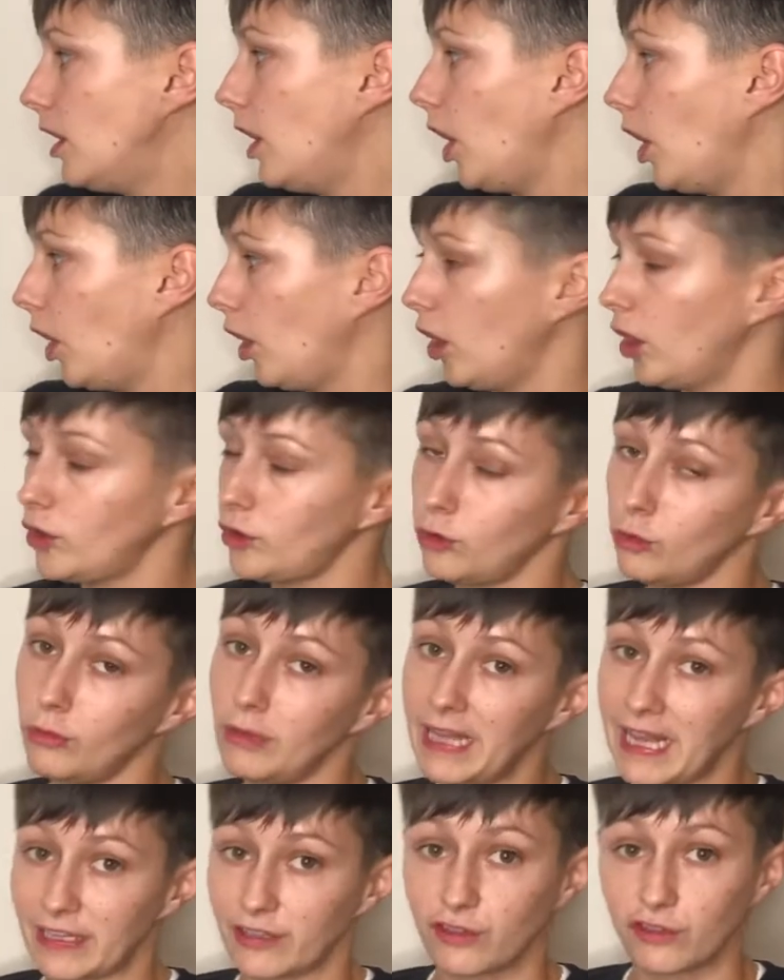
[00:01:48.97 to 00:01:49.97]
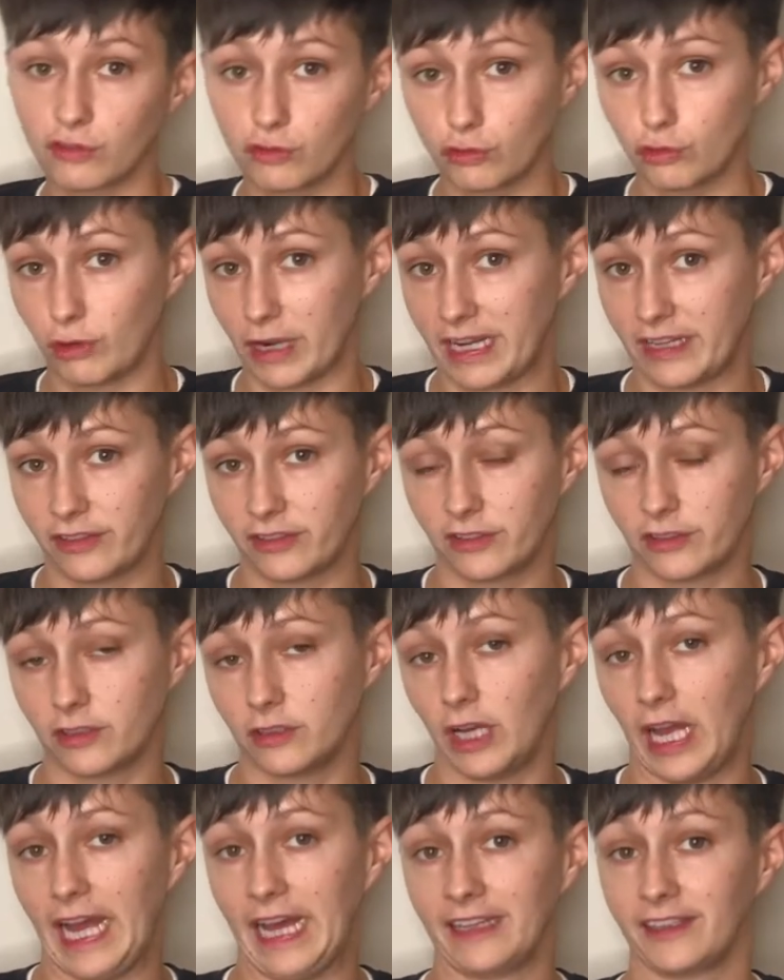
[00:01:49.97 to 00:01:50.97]
Are you less stressed?
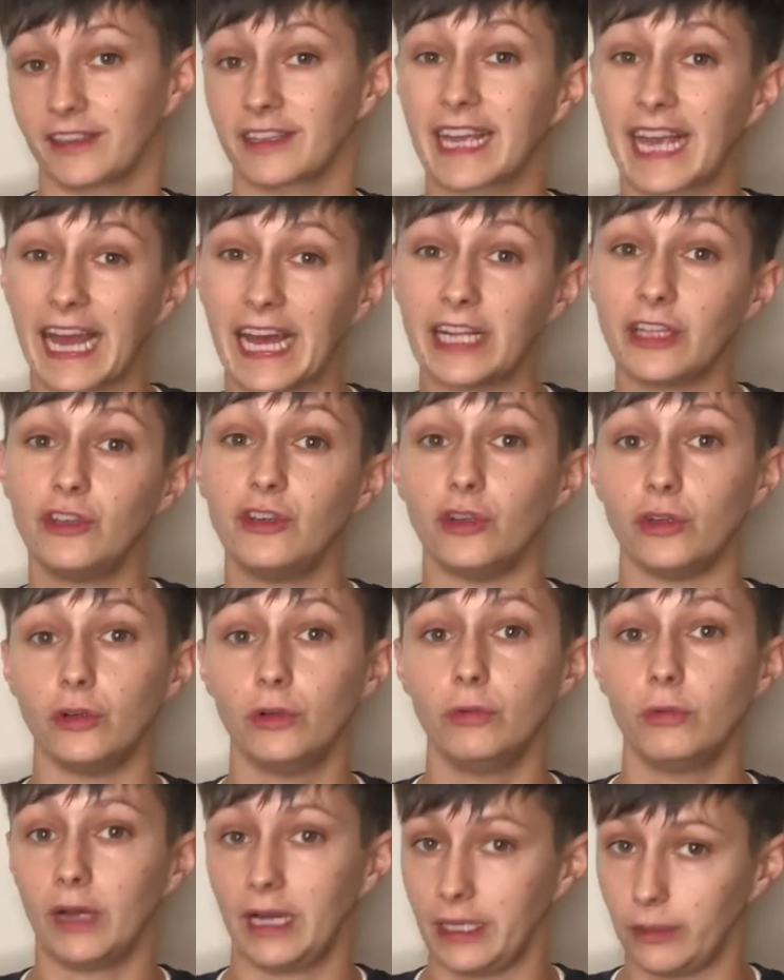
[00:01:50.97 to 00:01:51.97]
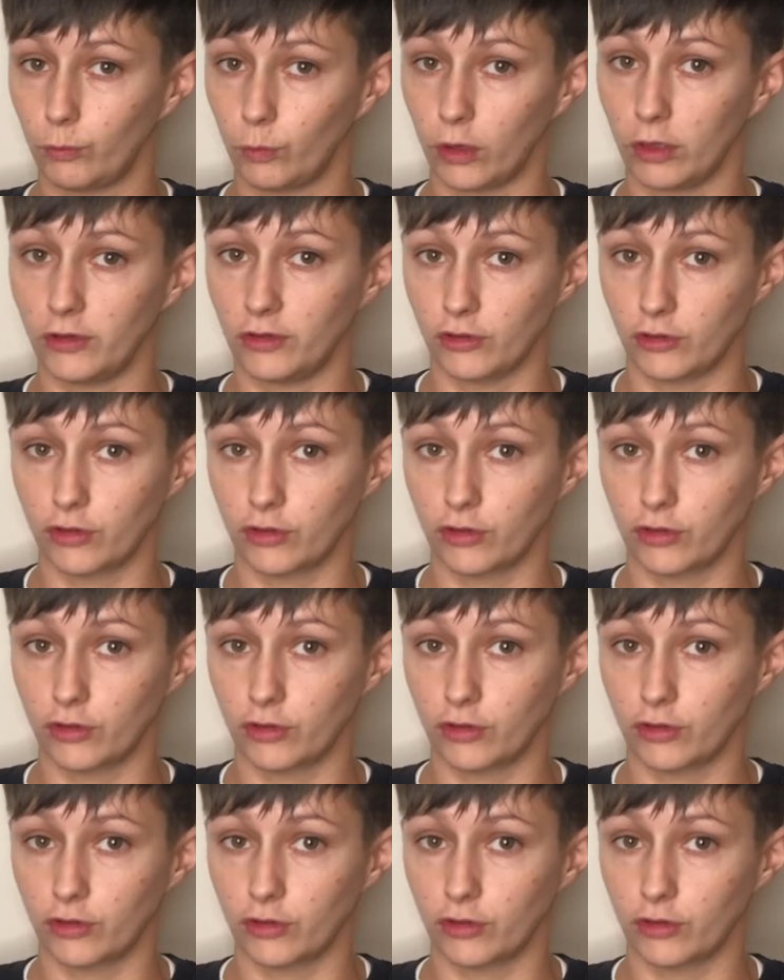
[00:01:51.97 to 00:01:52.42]
And can you, and what